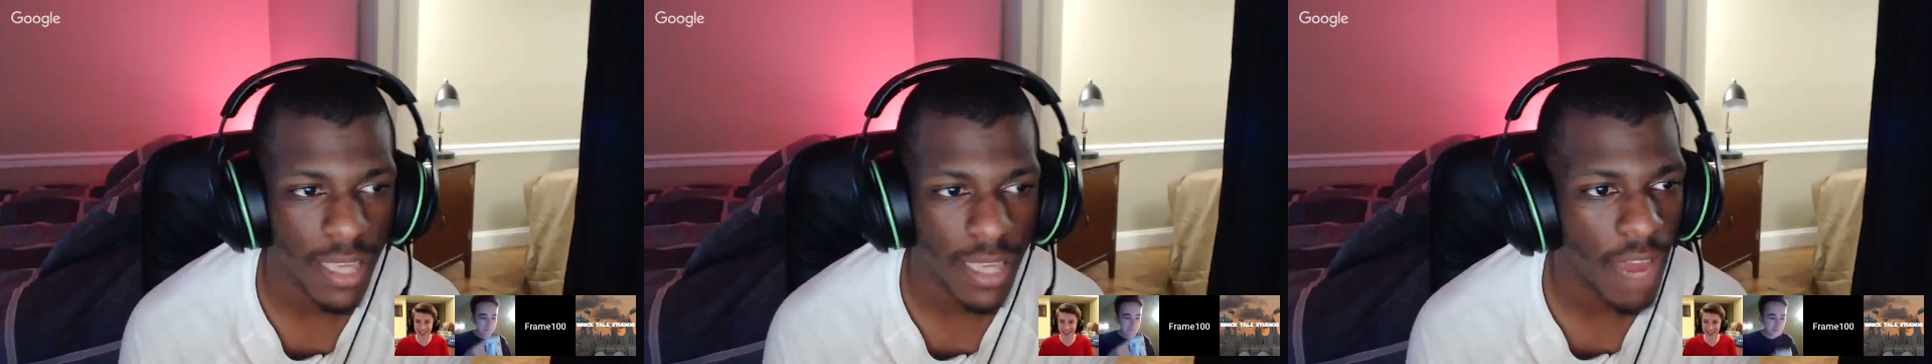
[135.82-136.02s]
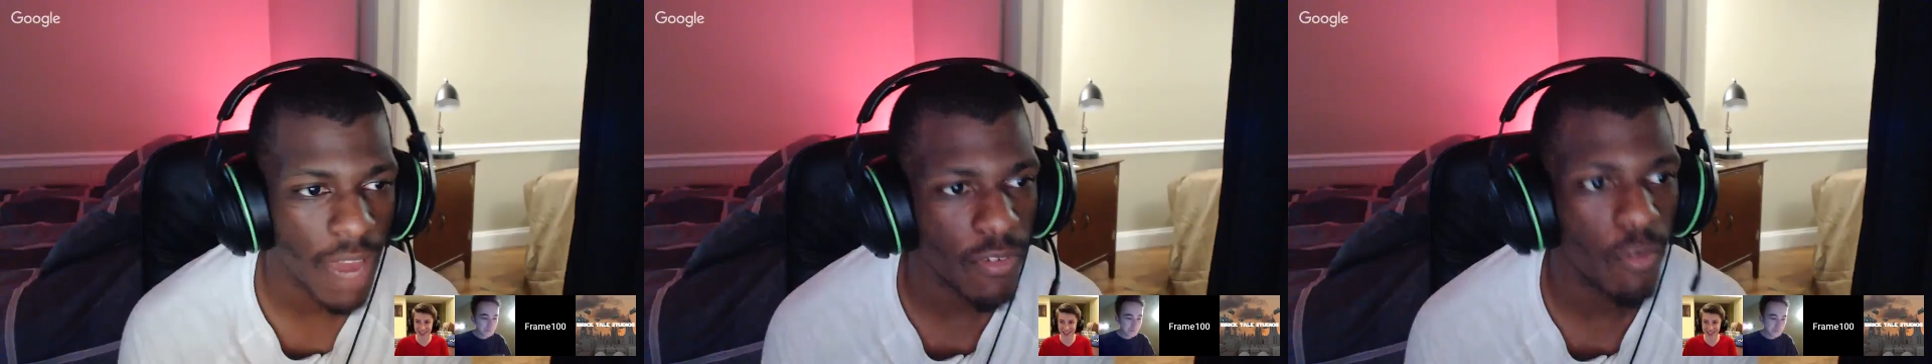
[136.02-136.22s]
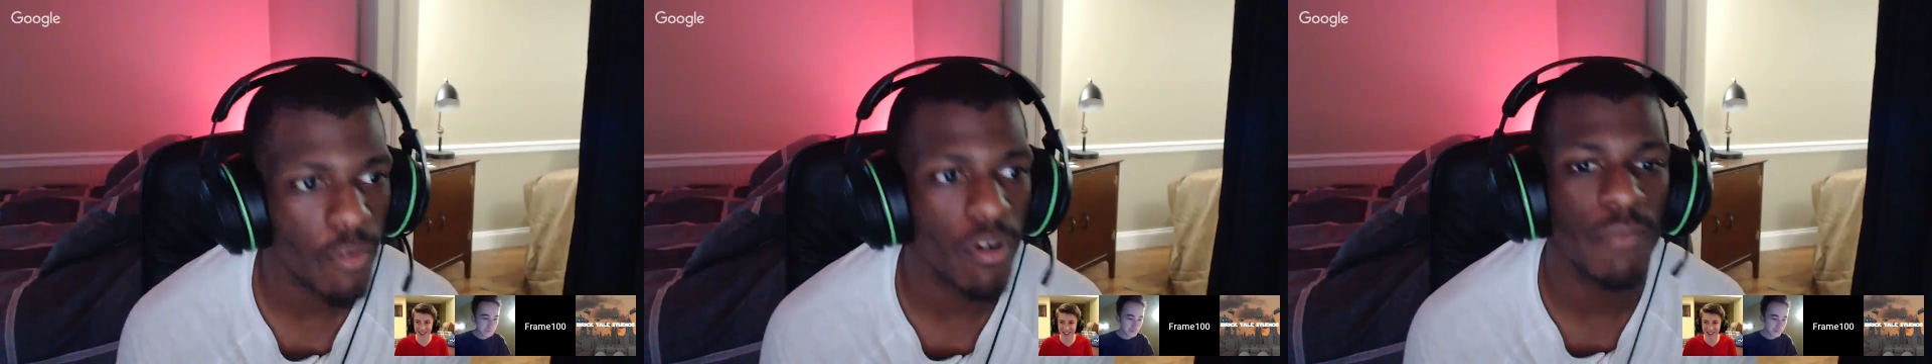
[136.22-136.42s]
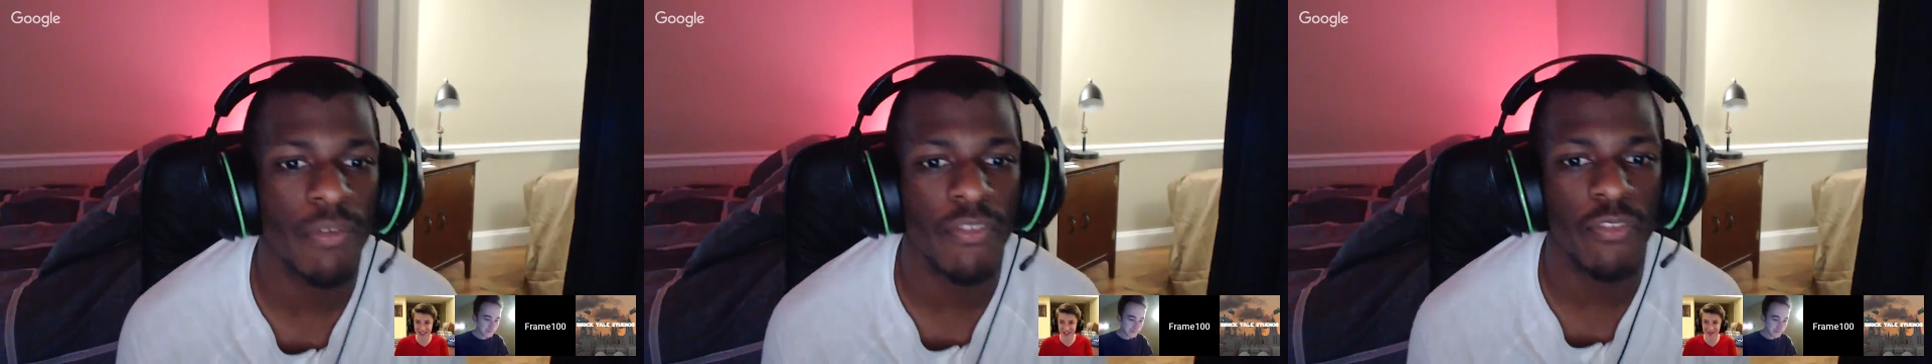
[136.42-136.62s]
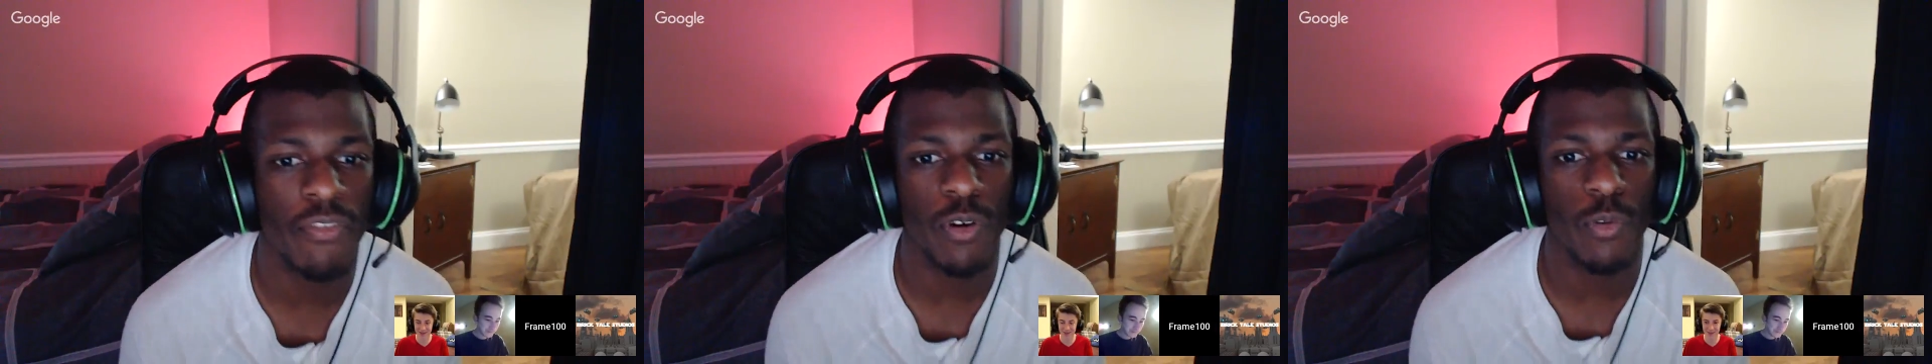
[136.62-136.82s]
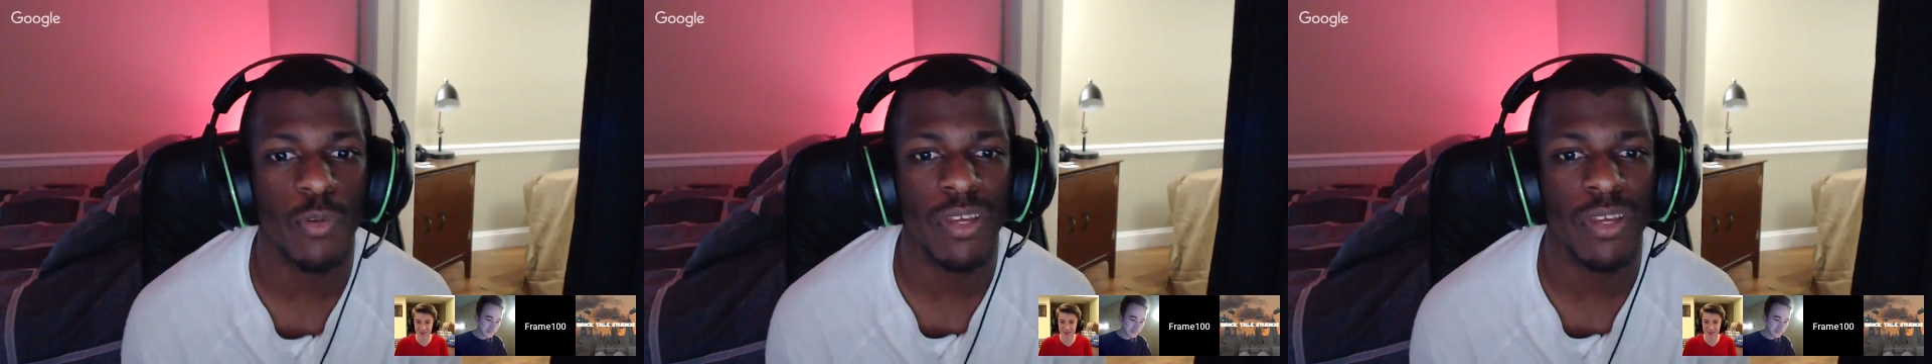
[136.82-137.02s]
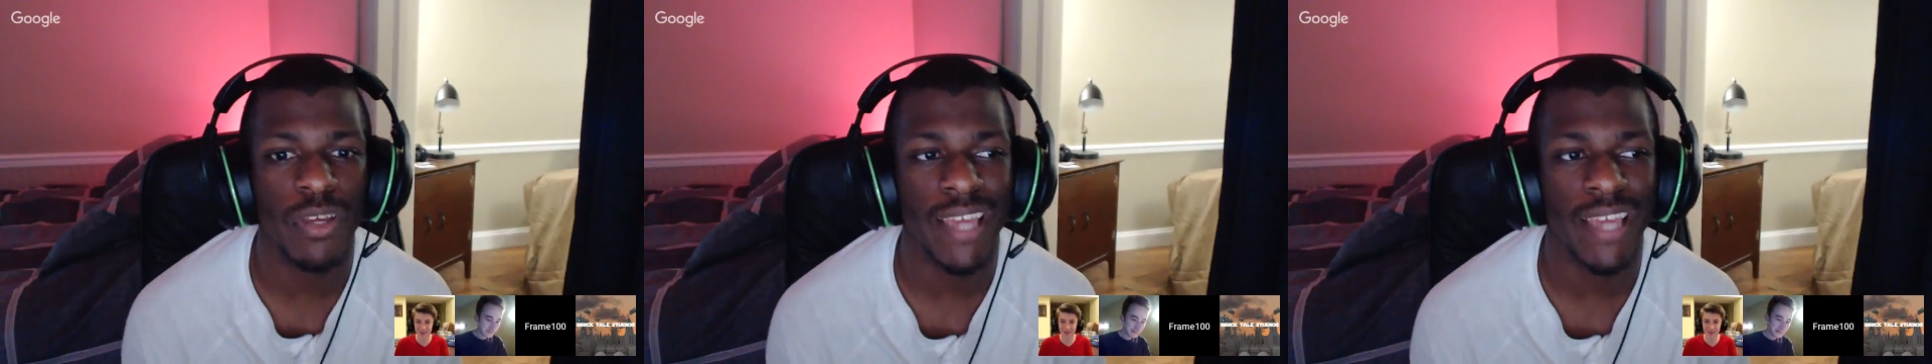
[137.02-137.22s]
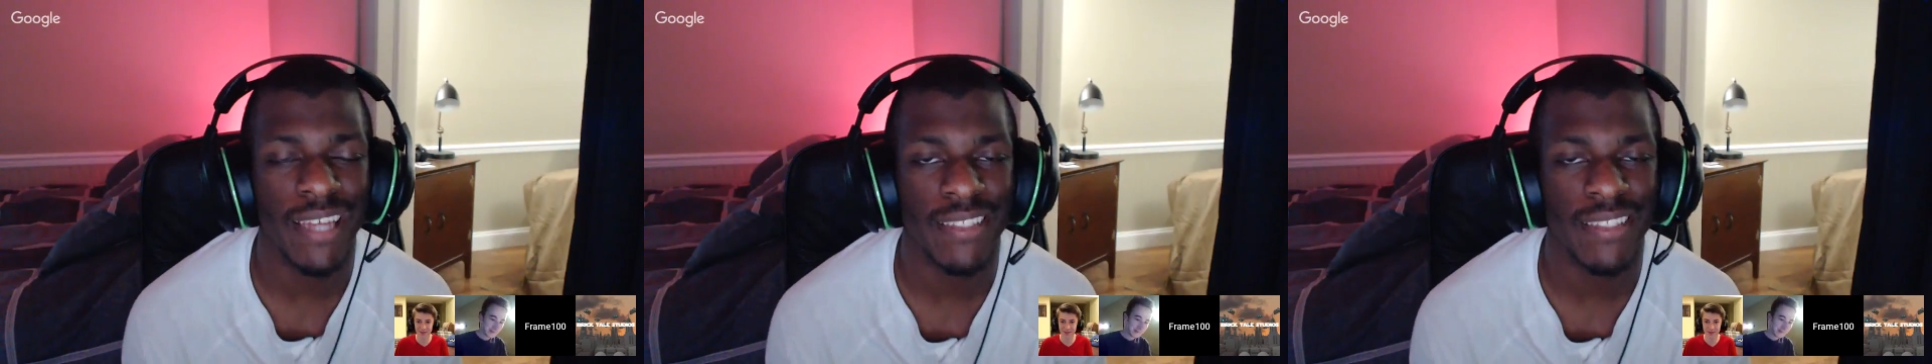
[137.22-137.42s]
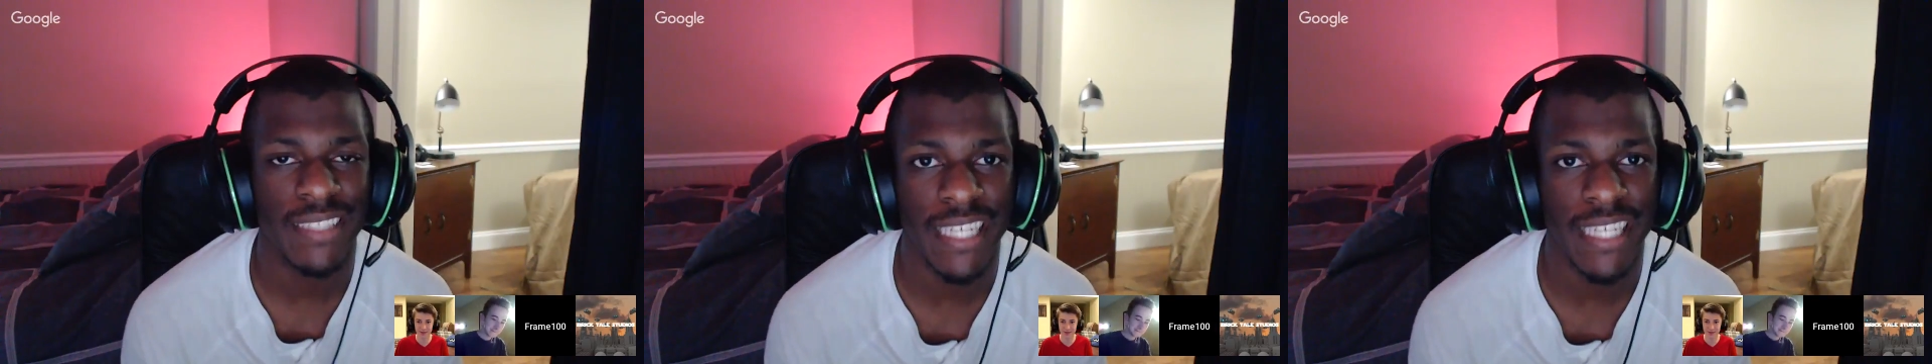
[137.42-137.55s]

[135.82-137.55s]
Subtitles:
everyone, before we get